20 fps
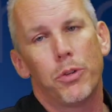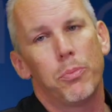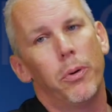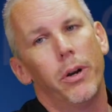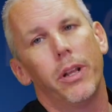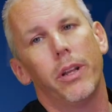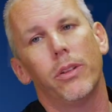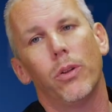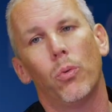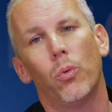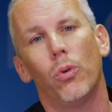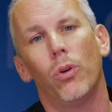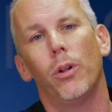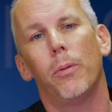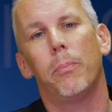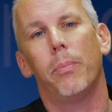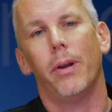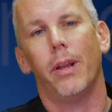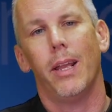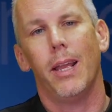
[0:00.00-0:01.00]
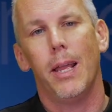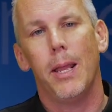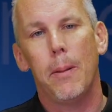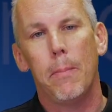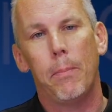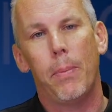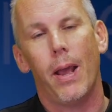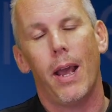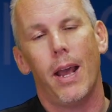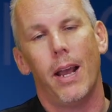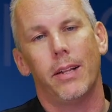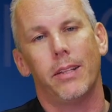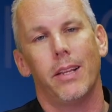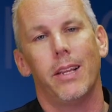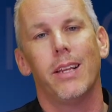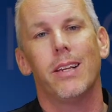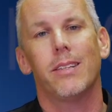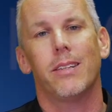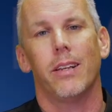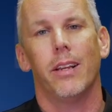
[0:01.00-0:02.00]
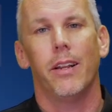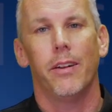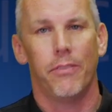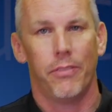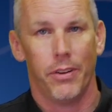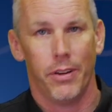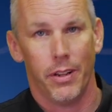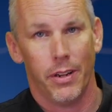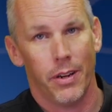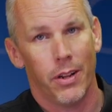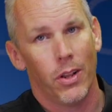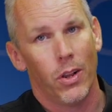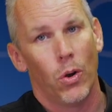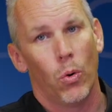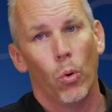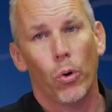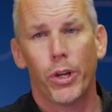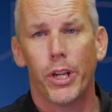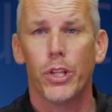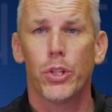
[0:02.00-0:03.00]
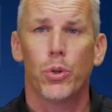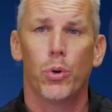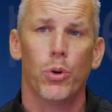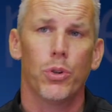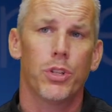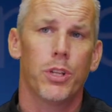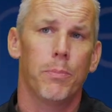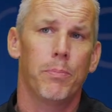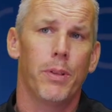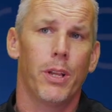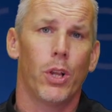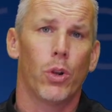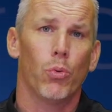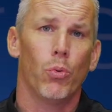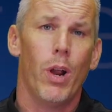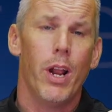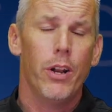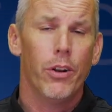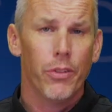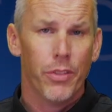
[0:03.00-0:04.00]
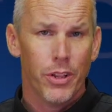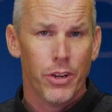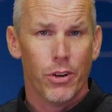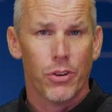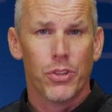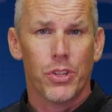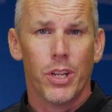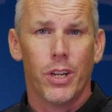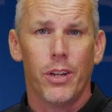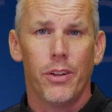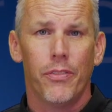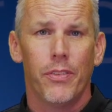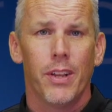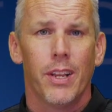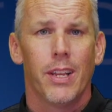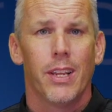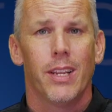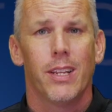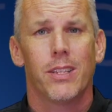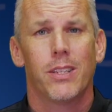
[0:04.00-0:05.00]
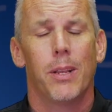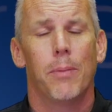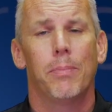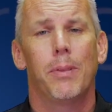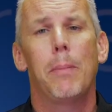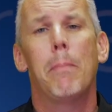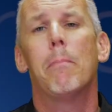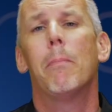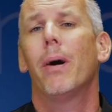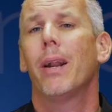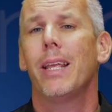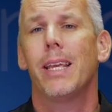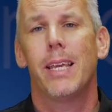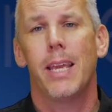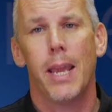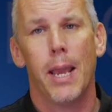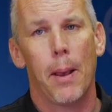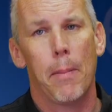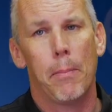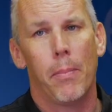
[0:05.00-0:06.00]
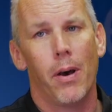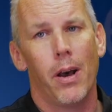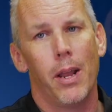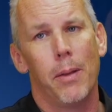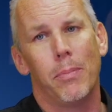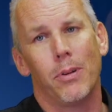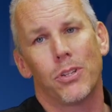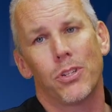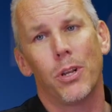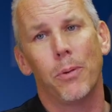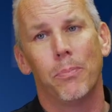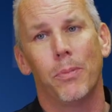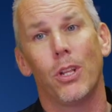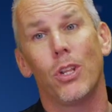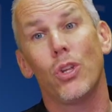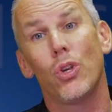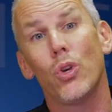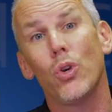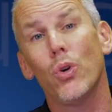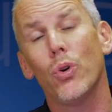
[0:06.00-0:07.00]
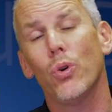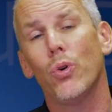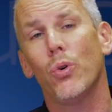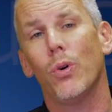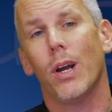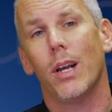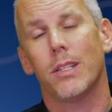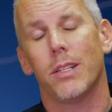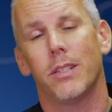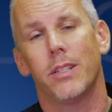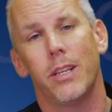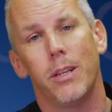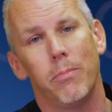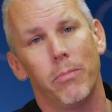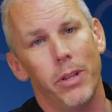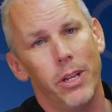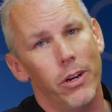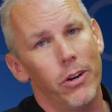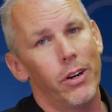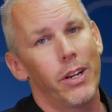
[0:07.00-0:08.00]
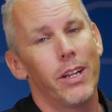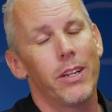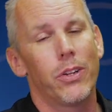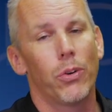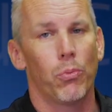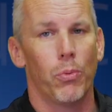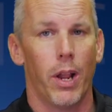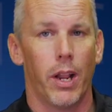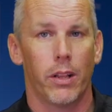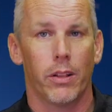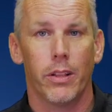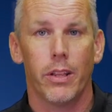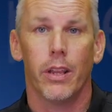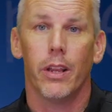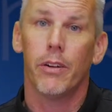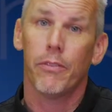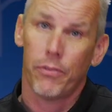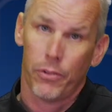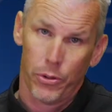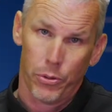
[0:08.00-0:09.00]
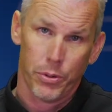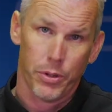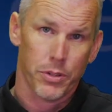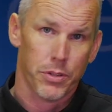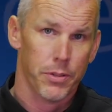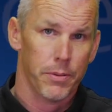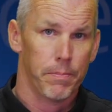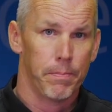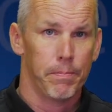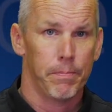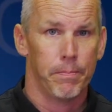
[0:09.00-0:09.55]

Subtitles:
much money in the world, but impact is infinite. Working towards something greater than yourself is something money can't buy, but something you as a team leader can directly influence.